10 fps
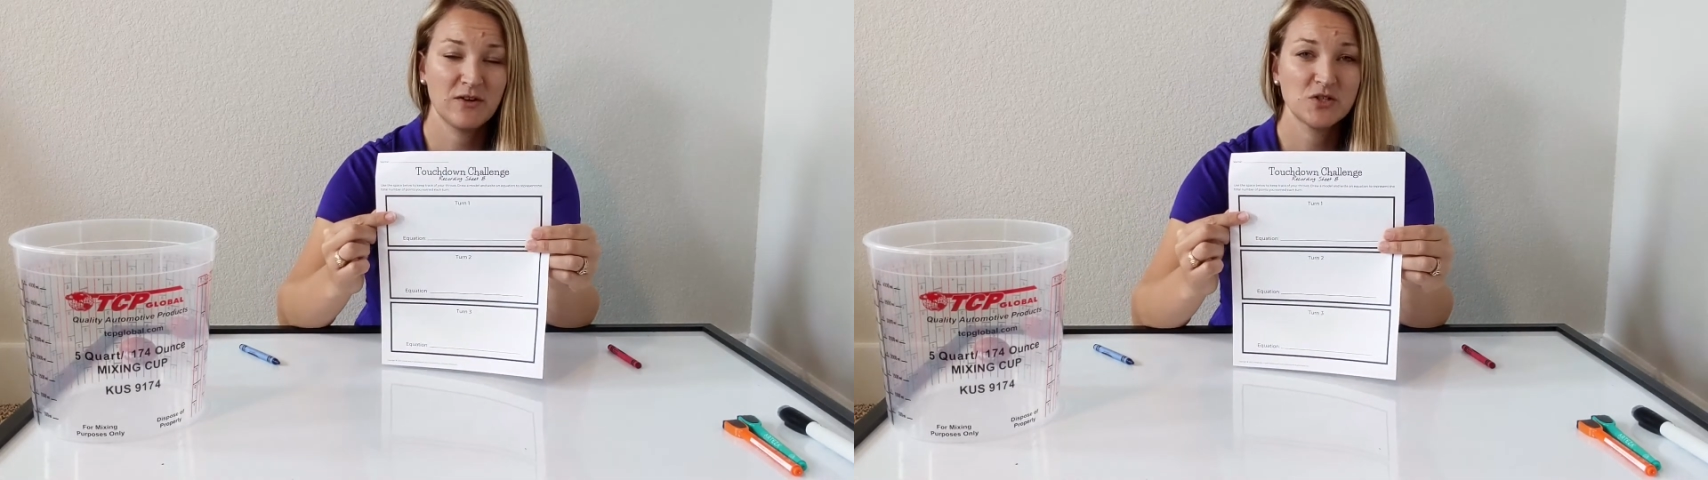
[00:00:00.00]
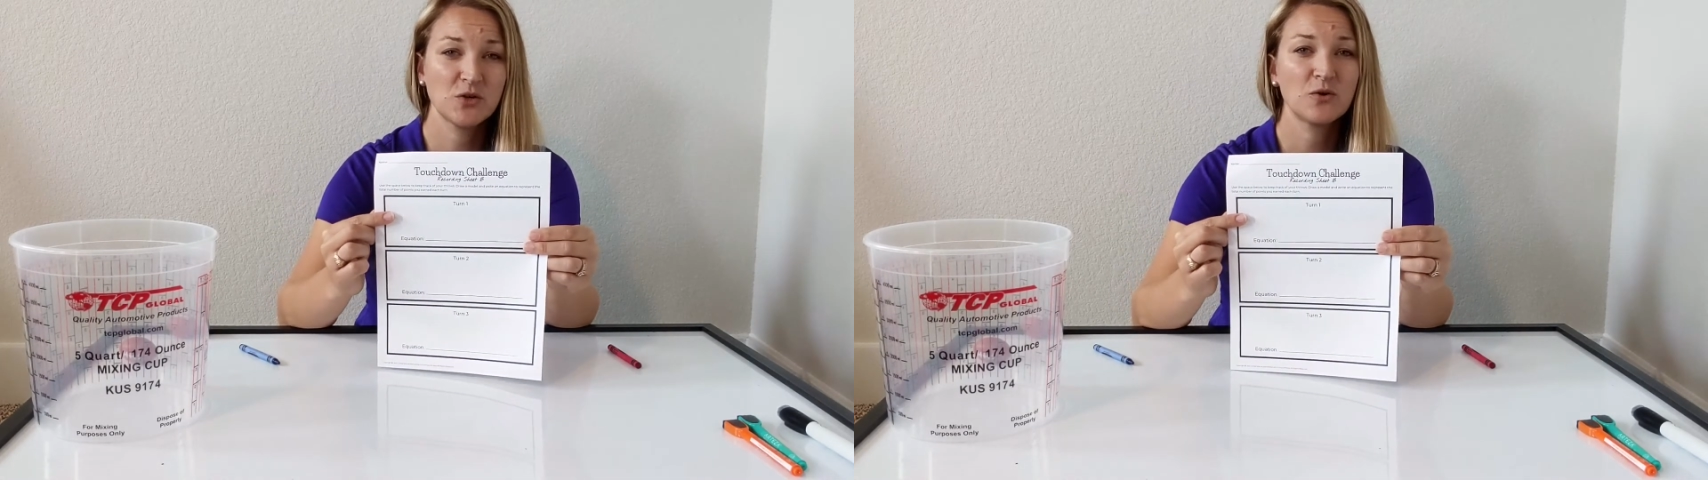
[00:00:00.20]

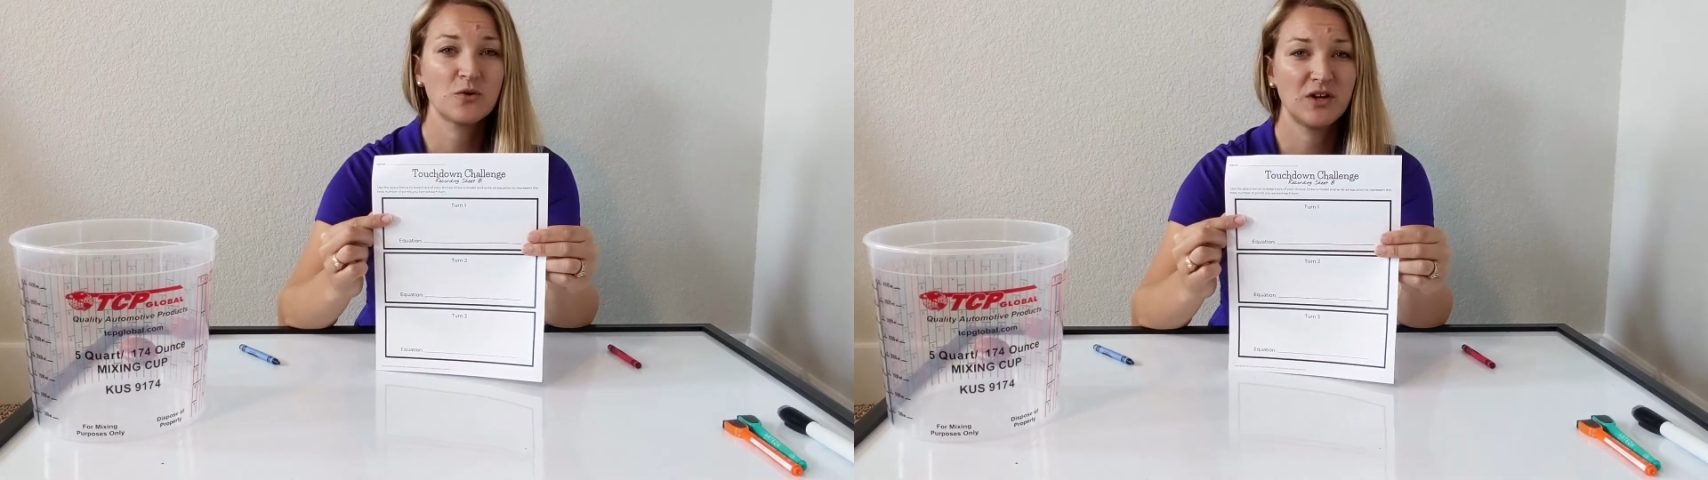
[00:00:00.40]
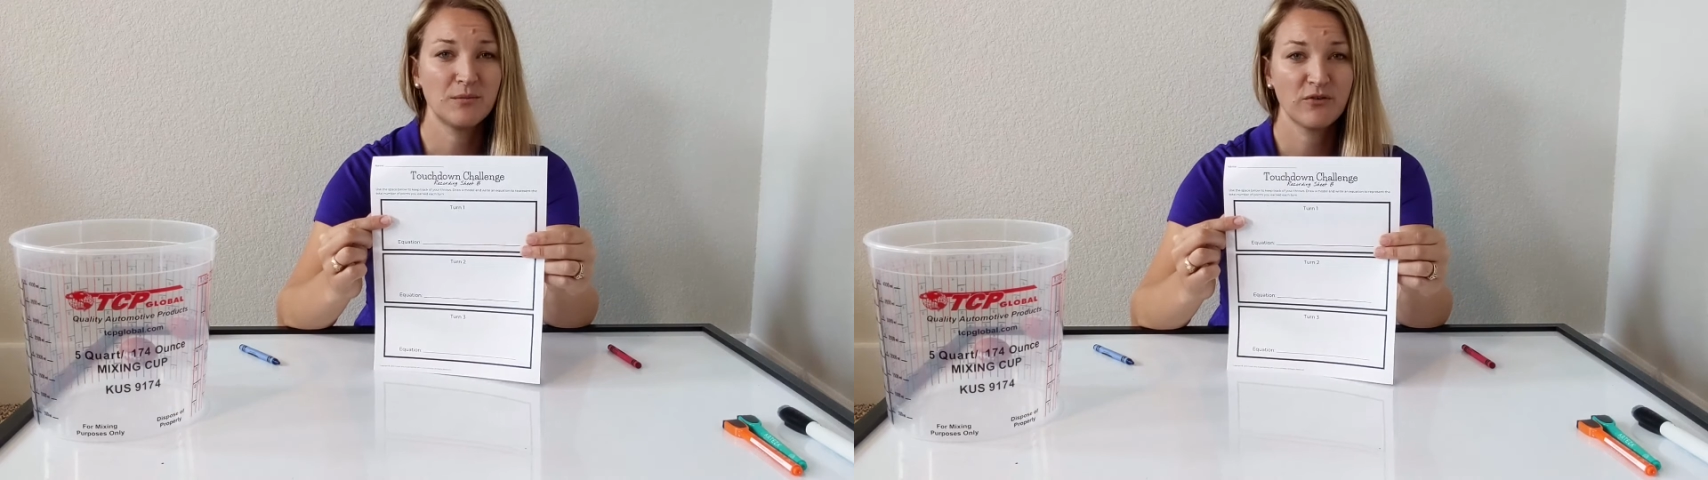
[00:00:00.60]
total
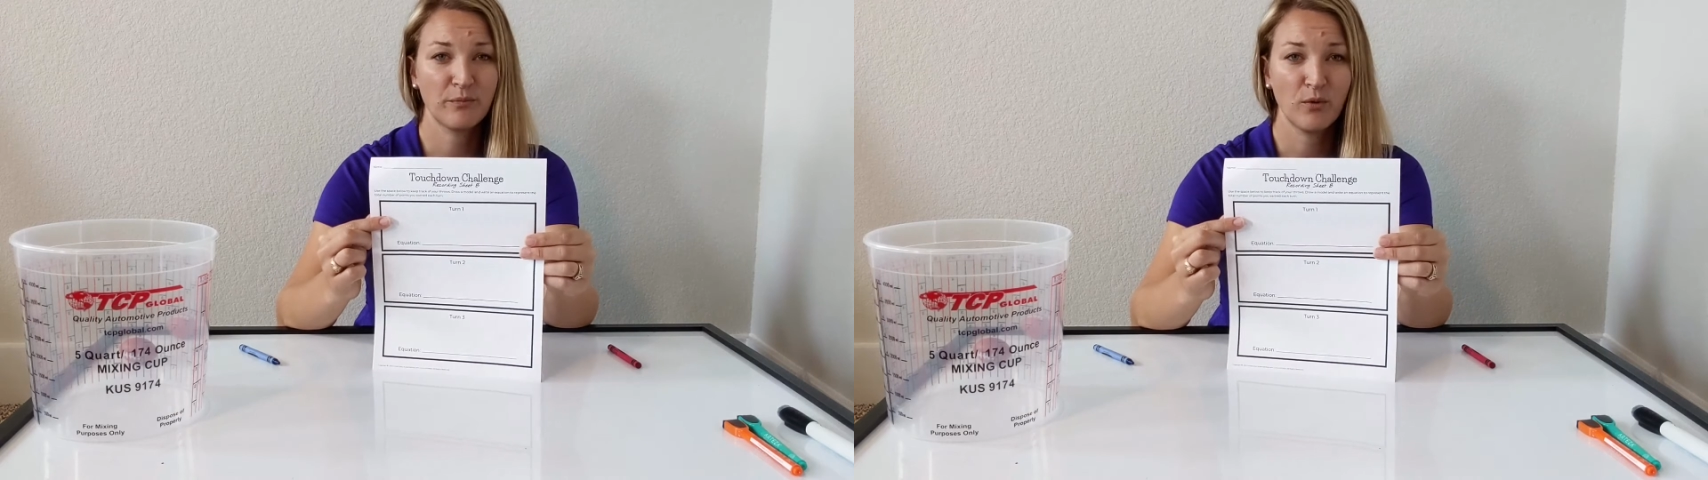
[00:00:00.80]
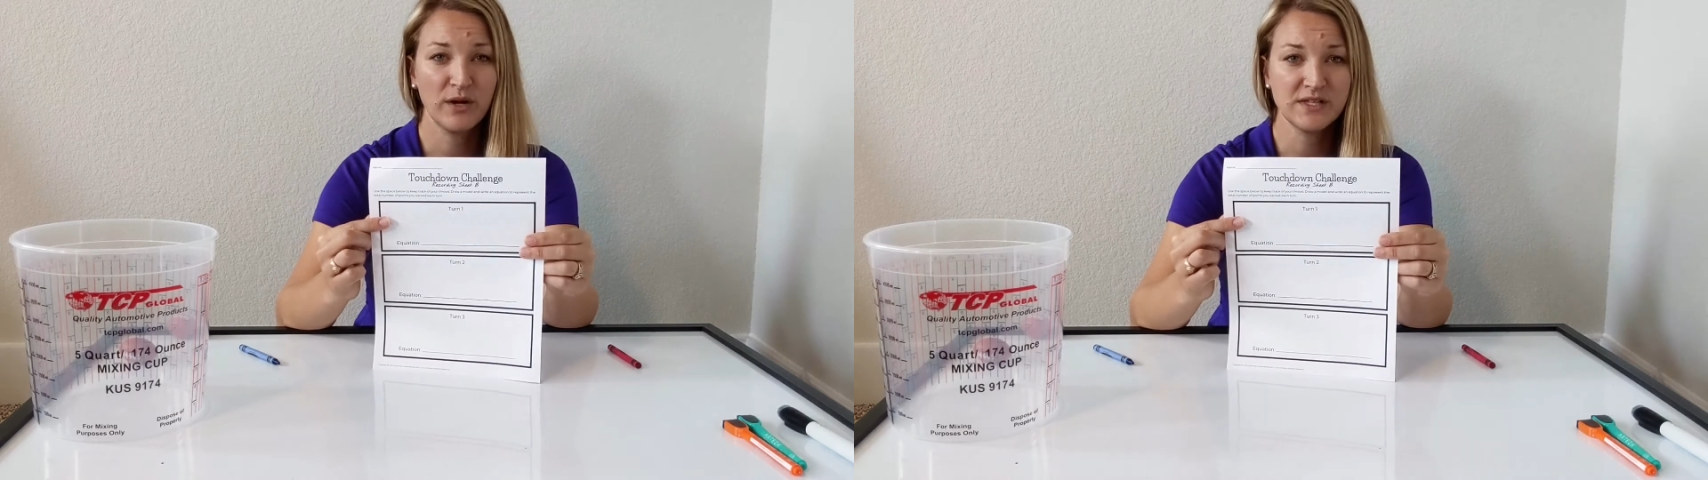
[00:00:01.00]
number of
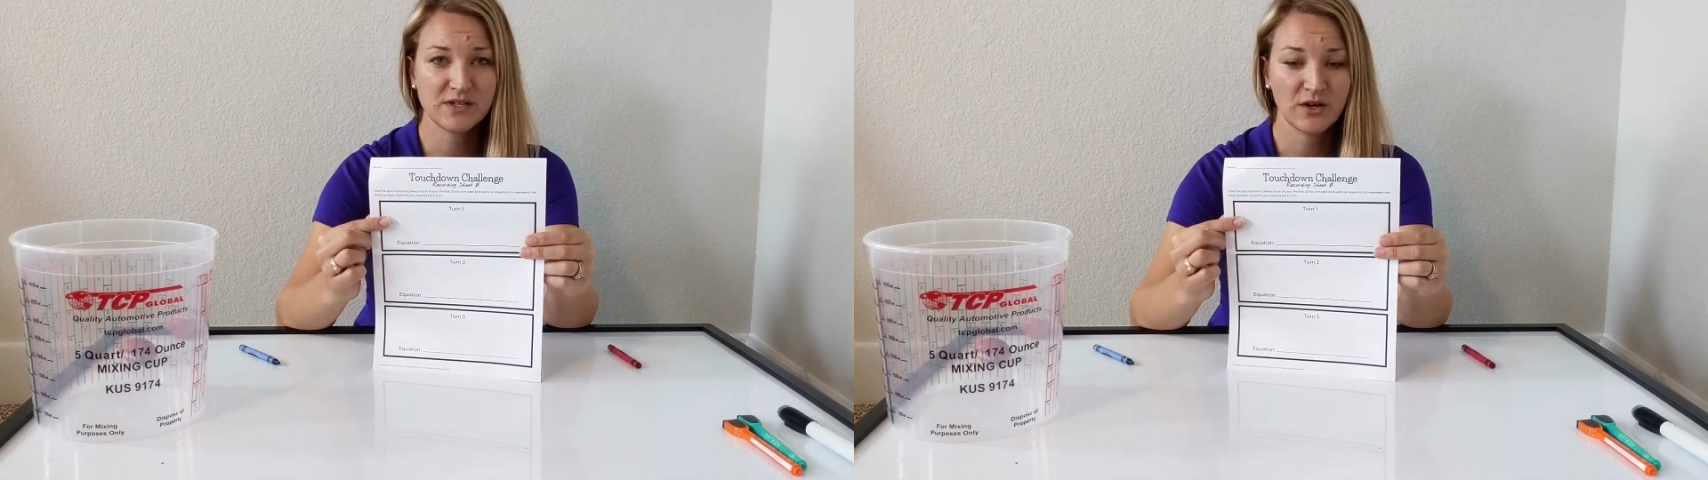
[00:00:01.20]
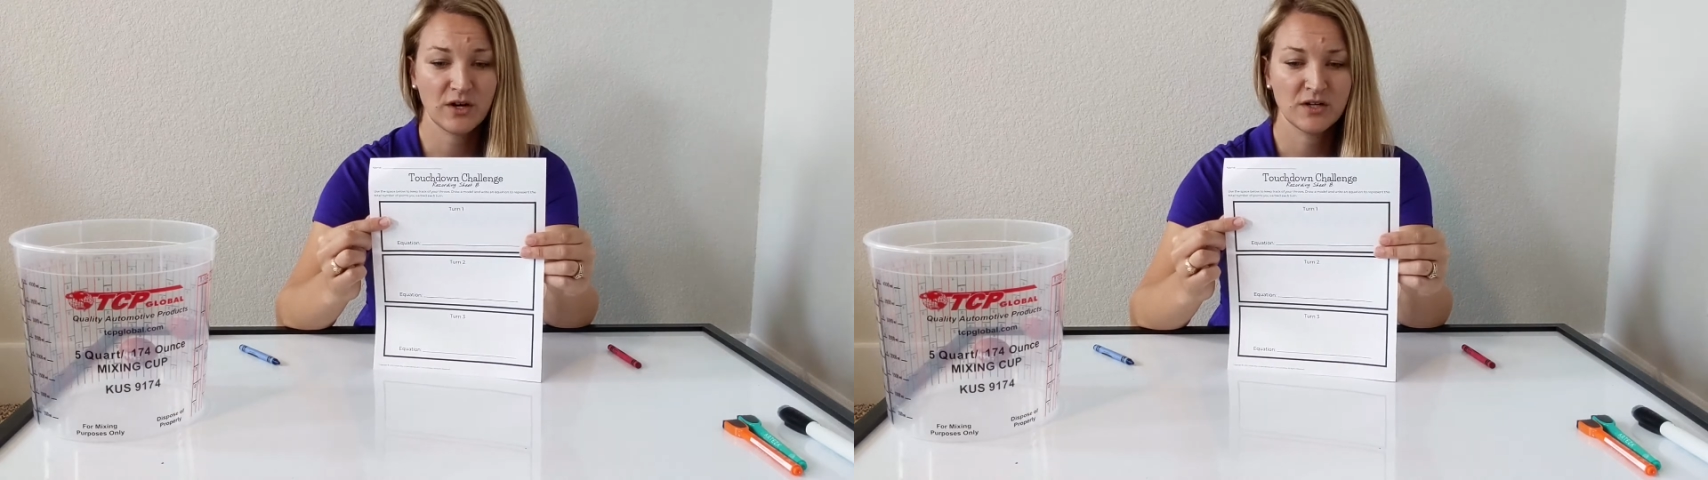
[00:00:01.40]
points
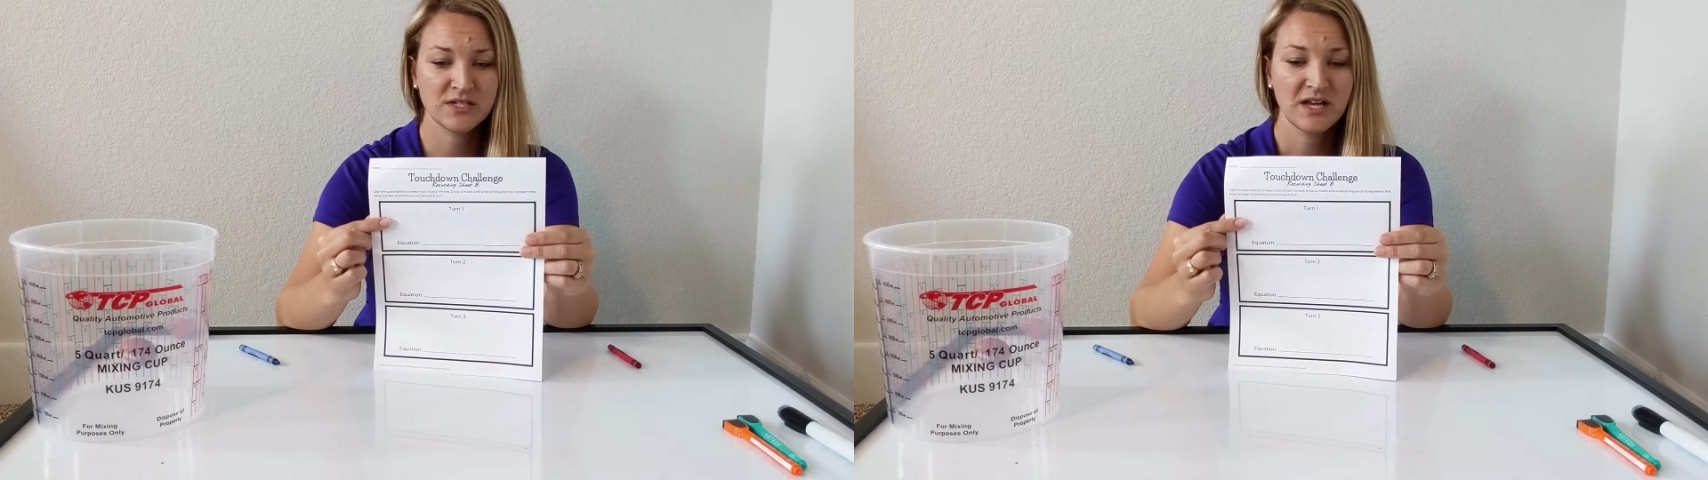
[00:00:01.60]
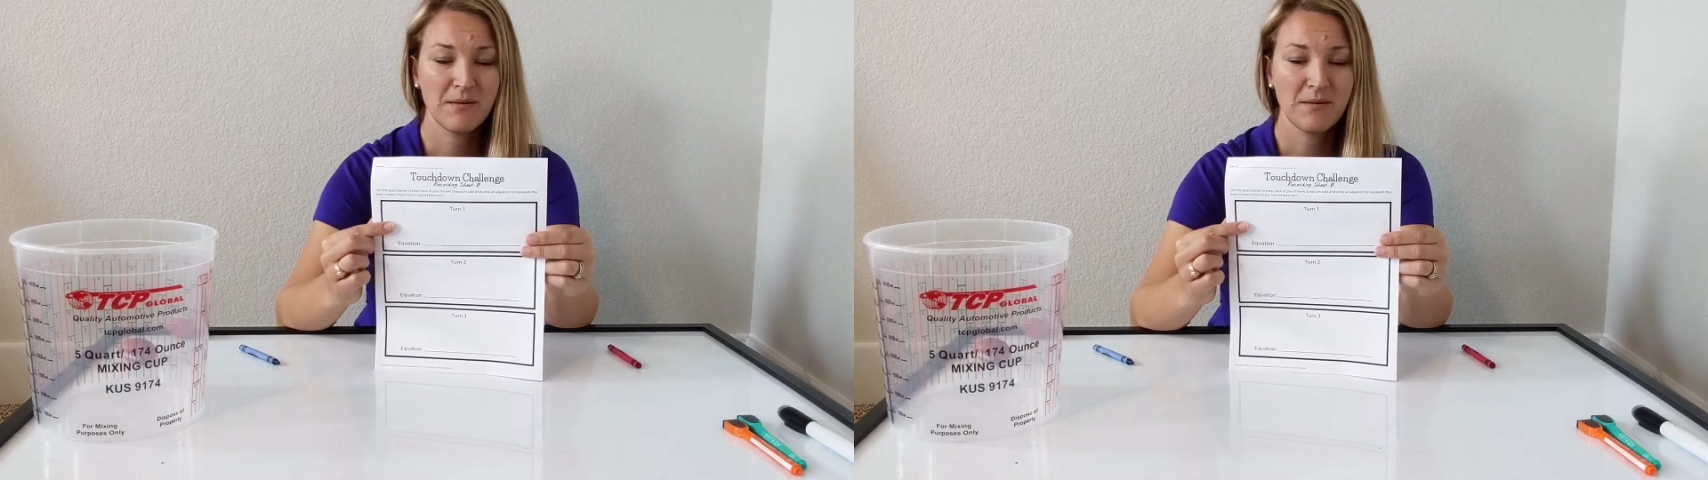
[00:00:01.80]
earned